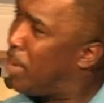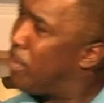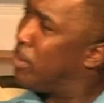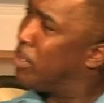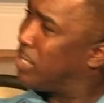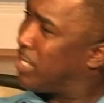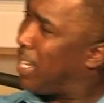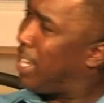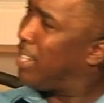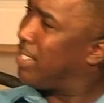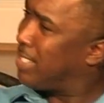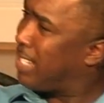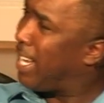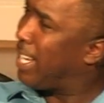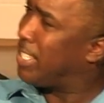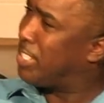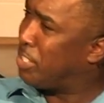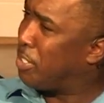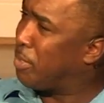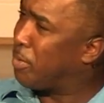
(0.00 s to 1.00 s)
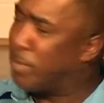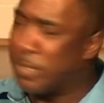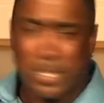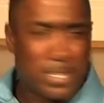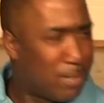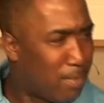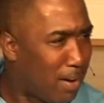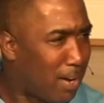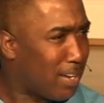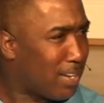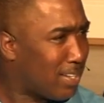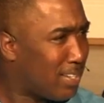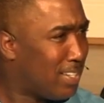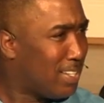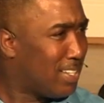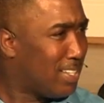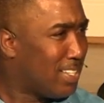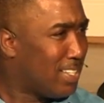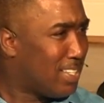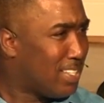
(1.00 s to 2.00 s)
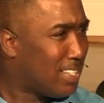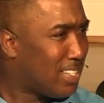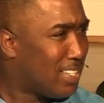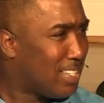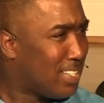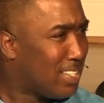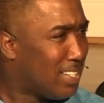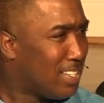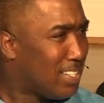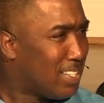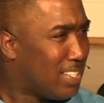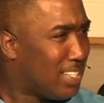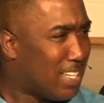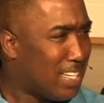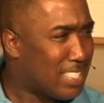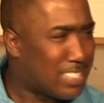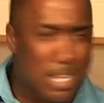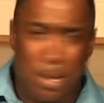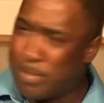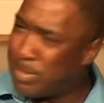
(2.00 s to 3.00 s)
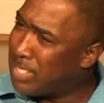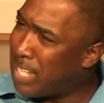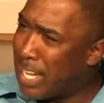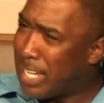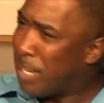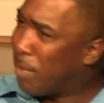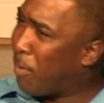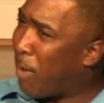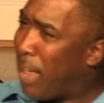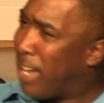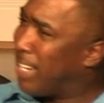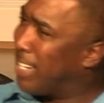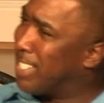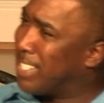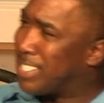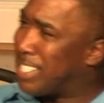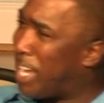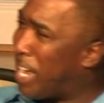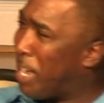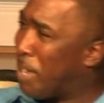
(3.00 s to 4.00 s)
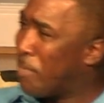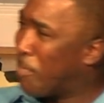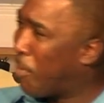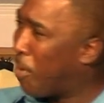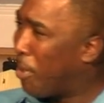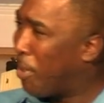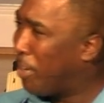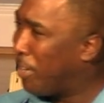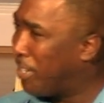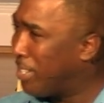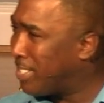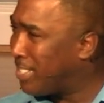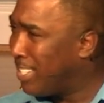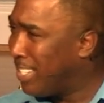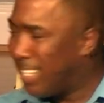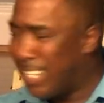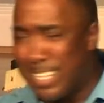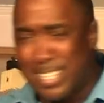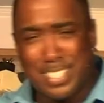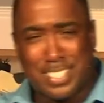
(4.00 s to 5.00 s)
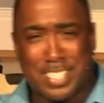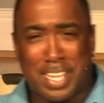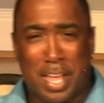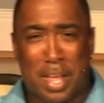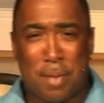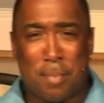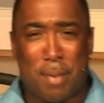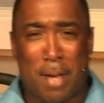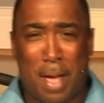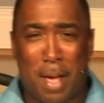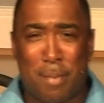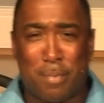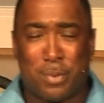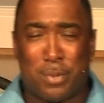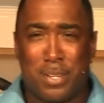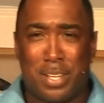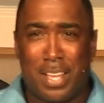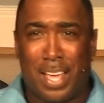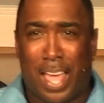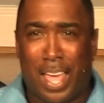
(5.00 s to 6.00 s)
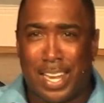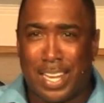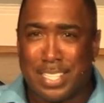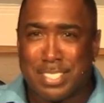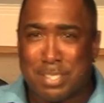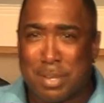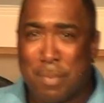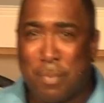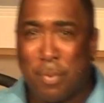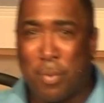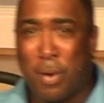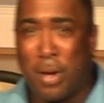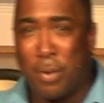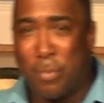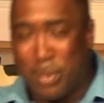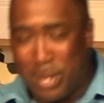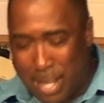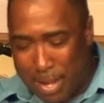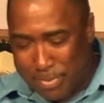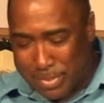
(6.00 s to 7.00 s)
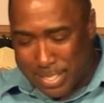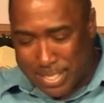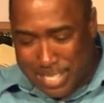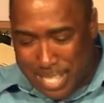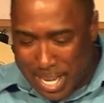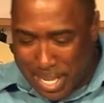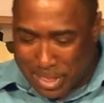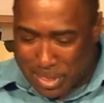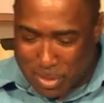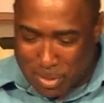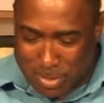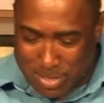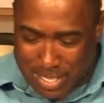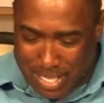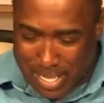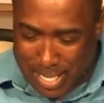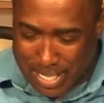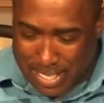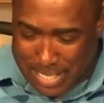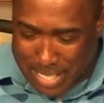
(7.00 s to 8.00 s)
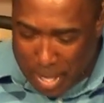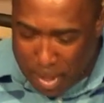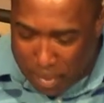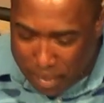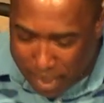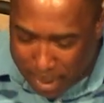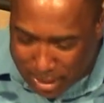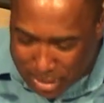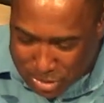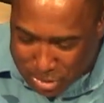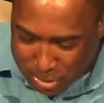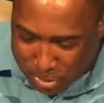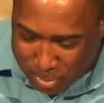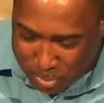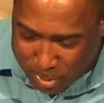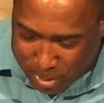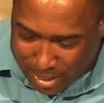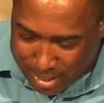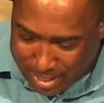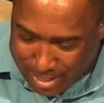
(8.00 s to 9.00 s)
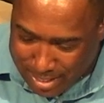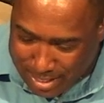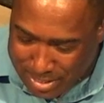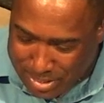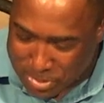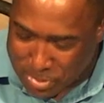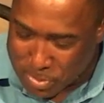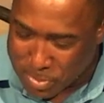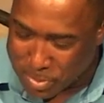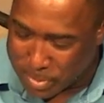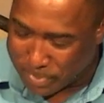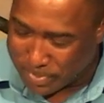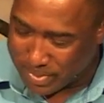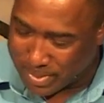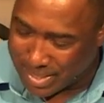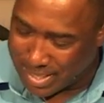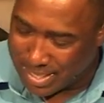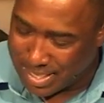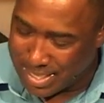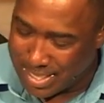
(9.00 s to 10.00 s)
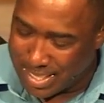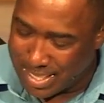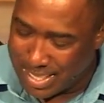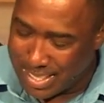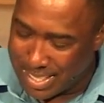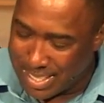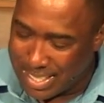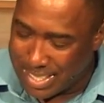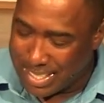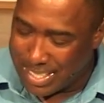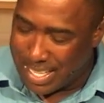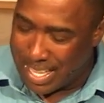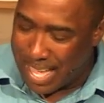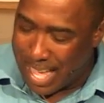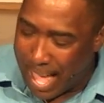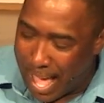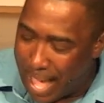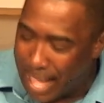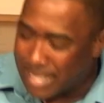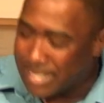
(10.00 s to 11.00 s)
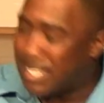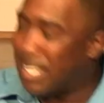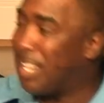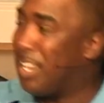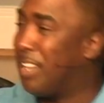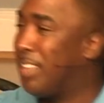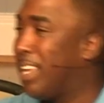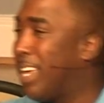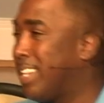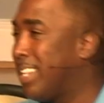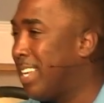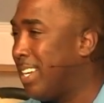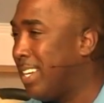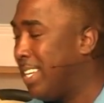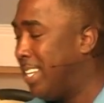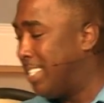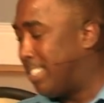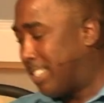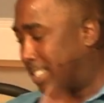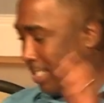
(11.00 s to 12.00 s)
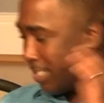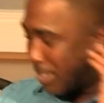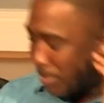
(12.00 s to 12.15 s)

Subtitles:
It almost sounds like cheerfully, right? It's almost like they're writing the same words in the same Bible, and at some point we have to take those things and make sure we do them. I say all that, that leads to